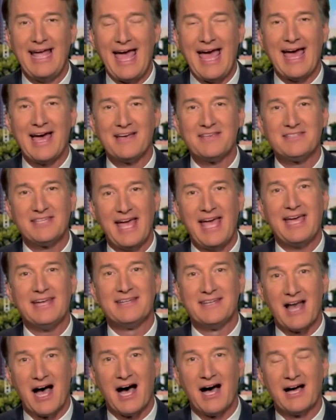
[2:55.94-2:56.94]
as a
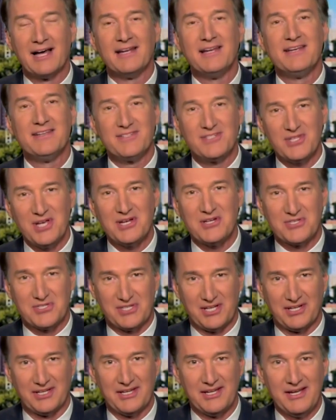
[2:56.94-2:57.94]

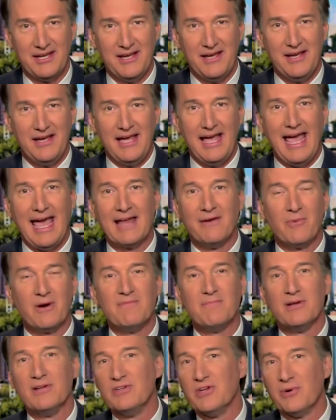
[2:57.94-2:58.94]
non-citizen. And
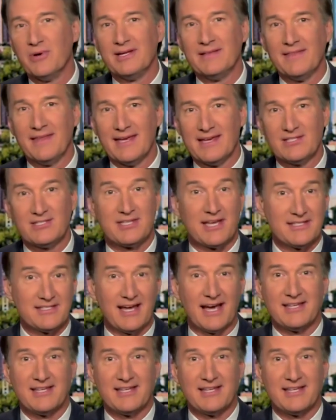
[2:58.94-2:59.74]
we've been doing this, as I